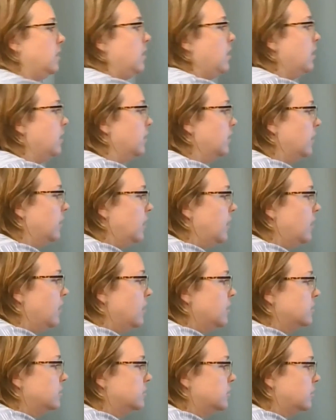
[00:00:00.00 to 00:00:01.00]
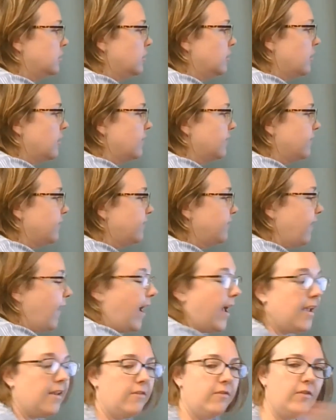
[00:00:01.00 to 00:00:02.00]
are. So there are
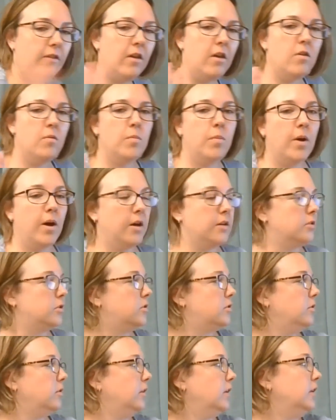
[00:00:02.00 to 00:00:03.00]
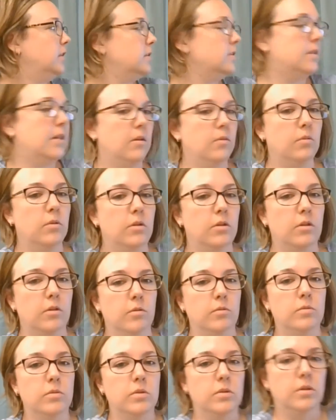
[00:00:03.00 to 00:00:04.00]
5 postulates that were
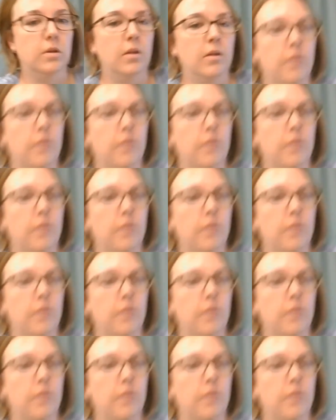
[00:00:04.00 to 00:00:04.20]
used.